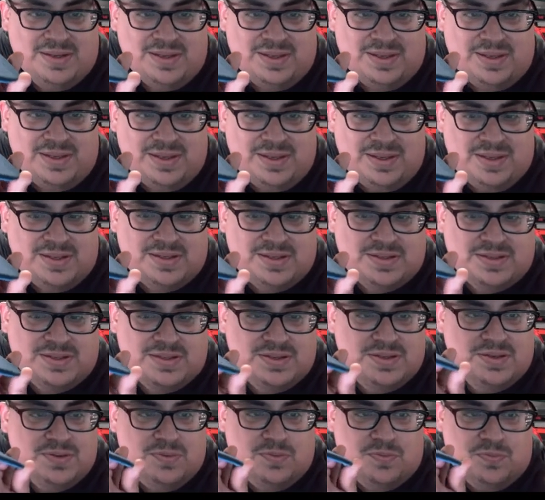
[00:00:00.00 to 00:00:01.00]
is
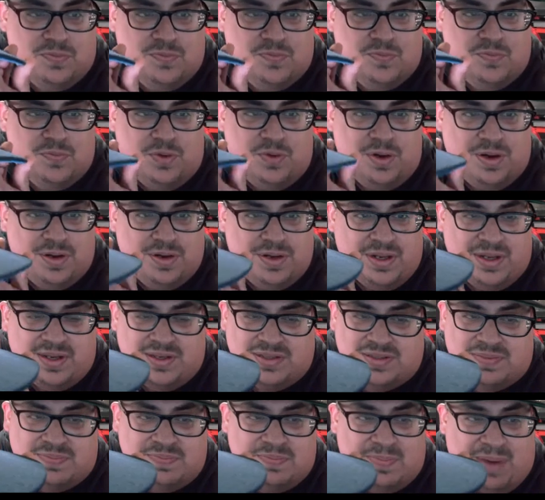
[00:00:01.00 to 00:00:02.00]

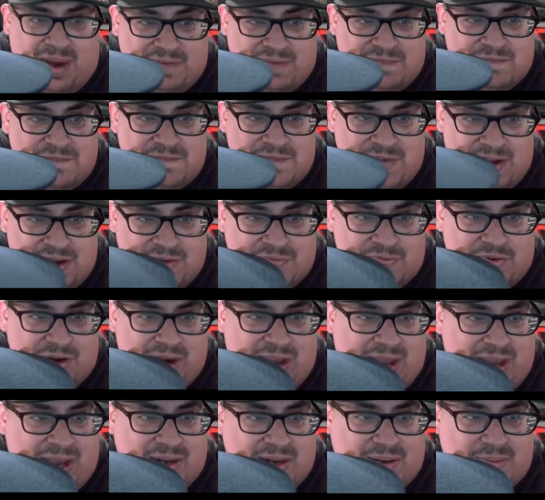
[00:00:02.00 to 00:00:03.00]
my favorite
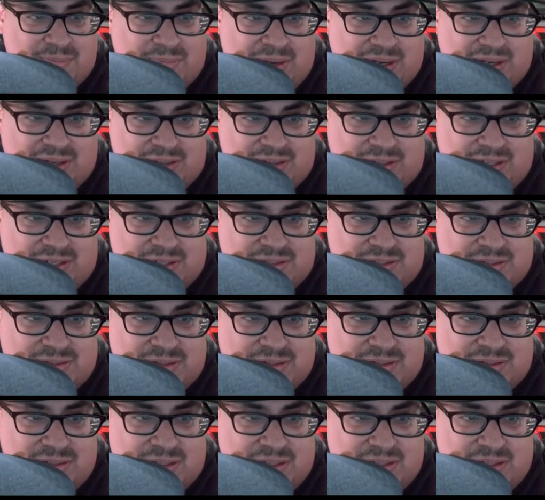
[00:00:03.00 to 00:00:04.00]
hat in my collection.
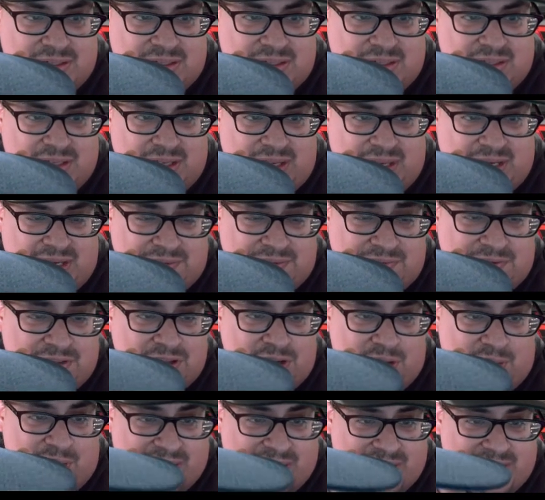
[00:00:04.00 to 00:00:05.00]
Even
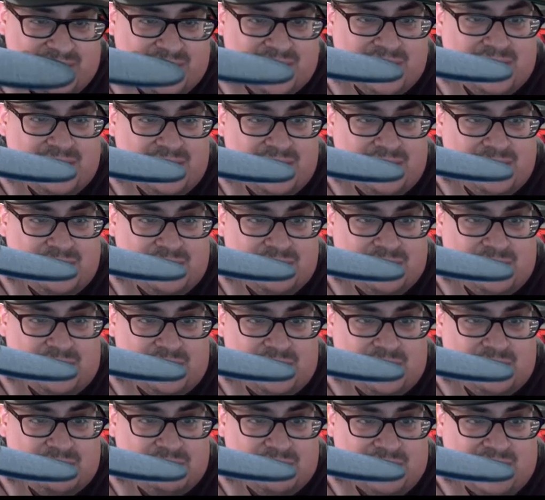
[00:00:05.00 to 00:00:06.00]
though I did get it
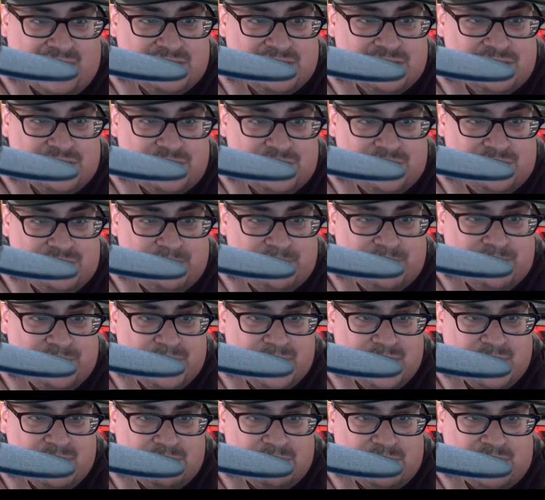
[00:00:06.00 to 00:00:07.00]
last year,
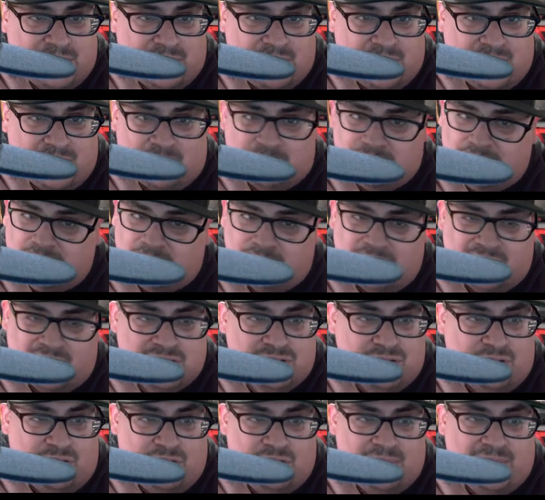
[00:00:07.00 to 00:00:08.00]
but
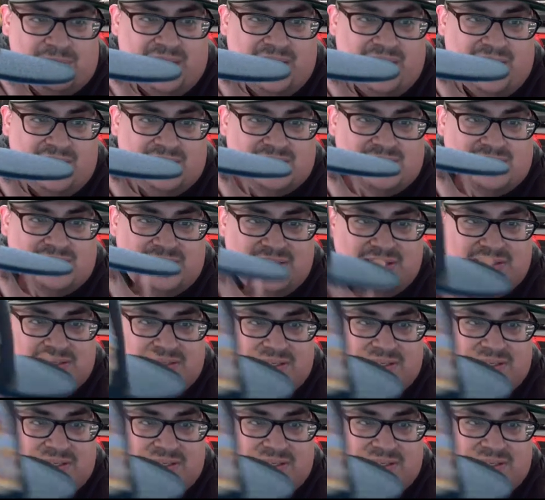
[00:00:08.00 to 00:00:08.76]
amongst all of my hats, this